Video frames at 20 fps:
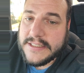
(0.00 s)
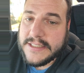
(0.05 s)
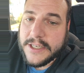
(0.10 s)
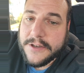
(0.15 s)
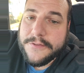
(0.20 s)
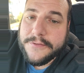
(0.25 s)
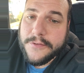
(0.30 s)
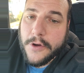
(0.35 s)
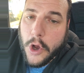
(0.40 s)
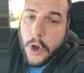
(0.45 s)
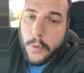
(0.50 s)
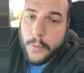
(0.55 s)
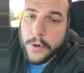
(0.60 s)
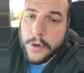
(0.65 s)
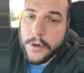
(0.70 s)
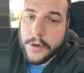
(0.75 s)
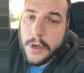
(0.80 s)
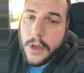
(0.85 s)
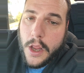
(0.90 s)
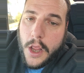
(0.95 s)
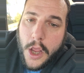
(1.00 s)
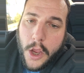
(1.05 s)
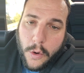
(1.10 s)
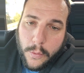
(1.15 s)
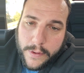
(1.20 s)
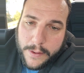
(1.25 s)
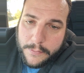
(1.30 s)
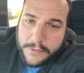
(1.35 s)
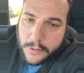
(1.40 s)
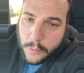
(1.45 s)
forward,
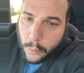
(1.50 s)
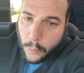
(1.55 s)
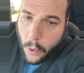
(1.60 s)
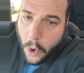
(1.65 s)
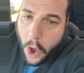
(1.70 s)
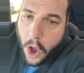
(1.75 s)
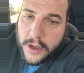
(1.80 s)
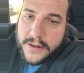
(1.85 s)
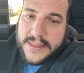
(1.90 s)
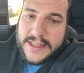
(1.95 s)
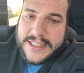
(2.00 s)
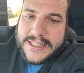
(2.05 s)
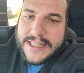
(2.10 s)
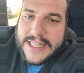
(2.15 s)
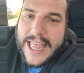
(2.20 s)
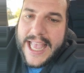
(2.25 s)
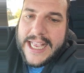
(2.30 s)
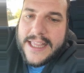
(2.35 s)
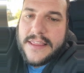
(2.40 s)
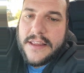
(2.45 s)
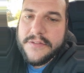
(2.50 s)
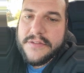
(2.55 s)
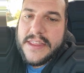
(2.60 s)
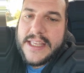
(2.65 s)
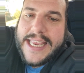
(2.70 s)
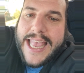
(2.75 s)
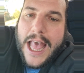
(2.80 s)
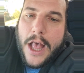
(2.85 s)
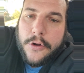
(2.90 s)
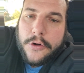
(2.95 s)
we would walk the length of the
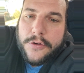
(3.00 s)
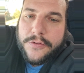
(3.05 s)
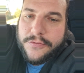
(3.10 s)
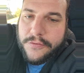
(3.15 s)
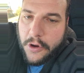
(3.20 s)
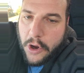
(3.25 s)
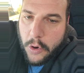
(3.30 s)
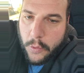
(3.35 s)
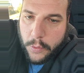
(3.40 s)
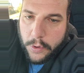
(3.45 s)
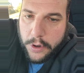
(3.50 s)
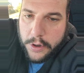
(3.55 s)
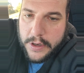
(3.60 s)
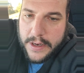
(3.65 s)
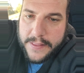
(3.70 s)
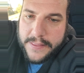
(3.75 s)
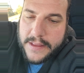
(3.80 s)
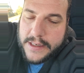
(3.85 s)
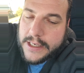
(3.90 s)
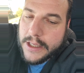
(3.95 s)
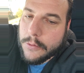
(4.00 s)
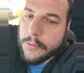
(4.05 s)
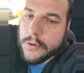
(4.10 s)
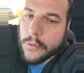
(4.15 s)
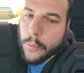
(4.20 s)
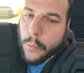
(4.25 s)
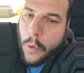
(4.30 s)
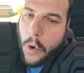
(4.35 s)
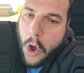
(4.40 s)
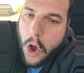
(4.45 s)
counter forward, and then you
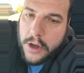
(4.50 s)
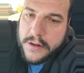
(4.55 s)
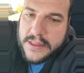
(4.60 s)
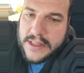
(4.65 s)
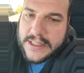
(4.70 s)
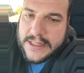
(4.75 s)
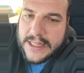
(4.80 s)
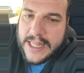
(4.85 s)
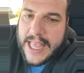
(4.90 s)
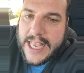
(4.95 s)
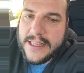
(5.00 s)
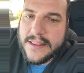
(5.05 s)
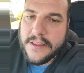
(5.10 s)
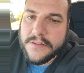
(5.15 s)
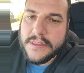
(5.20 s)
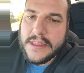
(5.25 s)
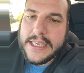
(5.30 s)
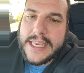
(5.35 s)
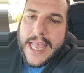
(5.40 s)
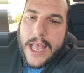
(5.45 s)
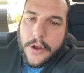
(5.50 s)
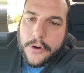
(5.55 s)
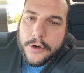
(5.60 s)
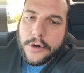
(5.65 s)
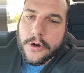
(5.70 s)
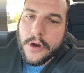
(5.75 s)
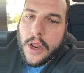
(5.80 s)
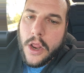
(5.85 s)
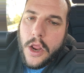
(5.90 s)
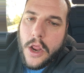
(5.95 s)
would walk the length of the
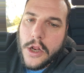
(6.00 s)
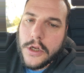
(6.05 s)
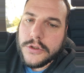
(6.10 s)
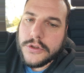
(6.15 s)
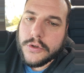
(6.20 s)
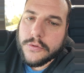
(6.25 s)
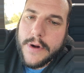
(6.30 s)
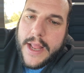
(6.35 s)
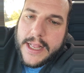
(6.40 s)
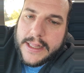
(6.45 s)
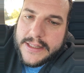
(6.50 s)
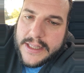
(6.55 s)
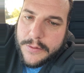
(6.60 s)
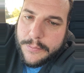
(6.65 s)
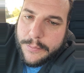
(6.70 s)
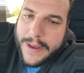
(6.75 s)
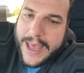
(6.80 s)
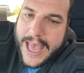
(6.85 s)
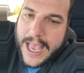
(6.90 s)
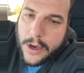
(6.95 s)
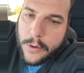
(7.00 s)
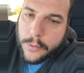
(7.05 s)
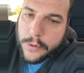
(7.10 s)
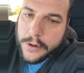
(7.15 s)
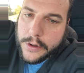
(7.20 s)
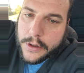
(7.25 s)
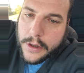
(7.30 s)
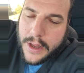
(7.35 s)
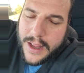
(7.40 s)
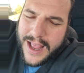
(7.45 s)
counter directly
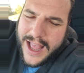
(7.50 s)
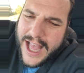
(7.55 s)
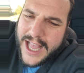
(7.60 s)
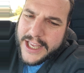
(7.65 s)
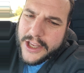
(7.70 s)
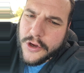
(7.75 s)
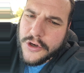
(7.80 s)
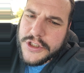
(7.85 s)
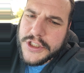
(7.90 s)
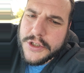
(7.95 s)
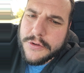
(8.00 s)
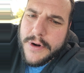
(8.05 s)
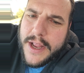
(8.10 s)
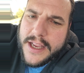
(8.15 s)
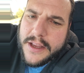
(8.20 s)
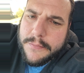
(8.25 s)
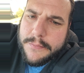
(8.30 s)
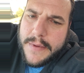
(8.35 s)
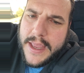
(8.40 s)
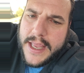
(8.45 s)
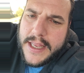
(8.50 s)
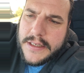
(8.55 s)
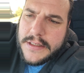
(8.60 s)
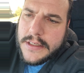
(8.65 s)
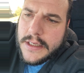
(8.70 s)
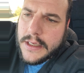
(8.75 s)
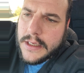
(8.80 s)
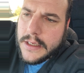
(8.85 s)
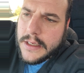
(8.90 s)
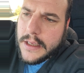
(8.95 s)
backward. I usually recommend
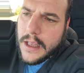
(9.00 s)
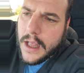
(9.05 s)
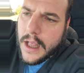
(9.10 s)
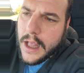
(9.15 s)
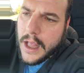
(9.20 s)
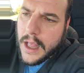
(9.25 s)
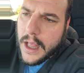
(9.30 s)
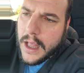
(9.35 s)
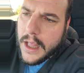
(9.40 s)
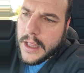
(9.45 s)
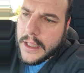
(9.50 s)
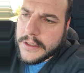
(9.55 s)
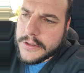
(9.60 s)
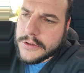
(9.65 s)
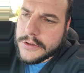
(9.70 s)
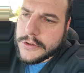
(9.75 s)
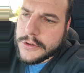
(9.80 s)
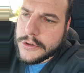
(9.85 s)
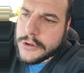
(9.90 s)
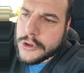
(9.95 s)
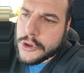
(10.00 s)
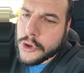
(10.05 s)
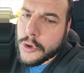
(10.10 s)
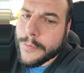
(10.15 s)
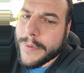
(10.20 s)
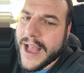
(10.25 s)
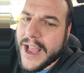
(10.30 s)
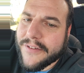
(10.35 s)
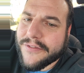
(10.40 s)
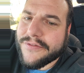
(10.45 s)

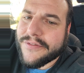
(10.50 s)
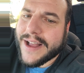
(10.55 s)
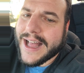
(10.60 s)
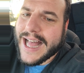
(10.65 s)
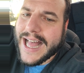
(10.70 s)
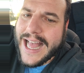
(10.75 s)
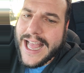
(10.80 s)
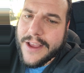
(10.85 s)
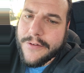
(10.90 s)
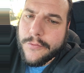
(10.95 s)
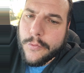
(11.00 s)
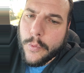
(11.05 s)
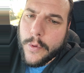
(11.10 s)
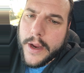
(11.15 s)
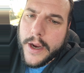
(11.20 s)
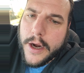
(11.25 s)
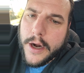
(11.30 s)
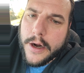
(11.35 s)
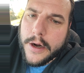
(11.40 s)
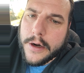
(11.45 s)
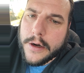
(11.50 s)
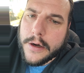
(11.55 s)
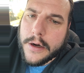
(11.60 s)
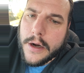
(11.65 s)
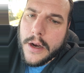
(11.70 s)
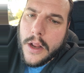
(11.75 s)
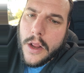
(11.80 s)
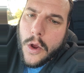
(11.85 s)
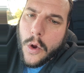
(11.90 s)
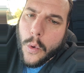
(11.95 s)
2x5, where
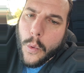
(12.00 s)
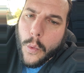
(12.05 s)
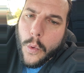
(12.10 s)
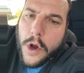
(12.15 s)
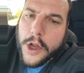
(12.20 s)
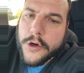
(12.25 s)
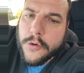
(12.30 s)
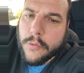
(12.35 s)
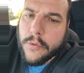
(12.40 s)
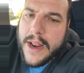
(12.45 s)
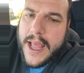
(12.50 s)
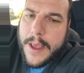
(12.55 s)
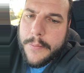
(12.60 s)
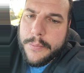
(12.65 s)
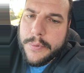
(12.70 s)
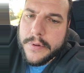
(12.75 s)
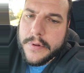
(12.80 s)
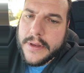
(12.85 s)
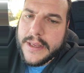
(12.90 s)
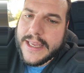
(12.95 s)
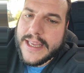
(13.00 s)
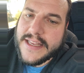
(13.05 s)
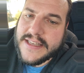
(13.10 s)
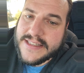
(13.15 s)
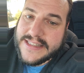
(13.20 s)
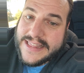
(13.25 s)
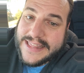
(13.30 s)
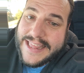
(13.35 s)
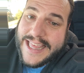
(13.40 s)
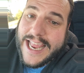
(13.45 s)
one rep is
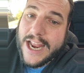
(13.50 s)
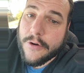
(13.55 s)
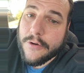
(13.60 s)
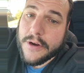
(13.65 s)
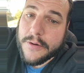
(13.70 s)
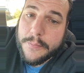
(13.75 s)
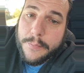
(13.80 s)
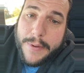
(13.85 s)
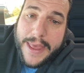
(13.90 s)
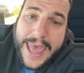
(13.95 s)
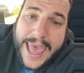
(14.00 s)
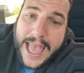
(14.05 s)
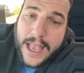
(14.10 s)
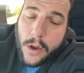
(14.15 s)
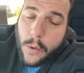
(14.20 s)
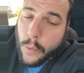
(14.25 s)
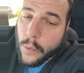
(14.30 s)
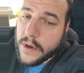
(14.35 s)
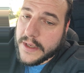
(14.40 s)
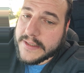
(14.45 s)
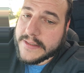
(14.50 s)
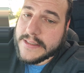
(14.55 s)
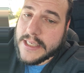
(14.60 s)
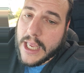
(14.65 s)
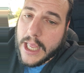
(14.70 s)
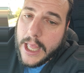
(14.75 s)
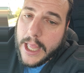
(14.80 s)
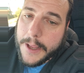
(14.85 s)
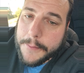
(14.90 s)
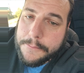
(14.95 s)
there and back one
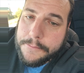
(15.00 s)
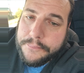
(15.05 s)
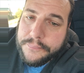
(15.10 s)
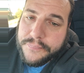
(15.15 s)
time,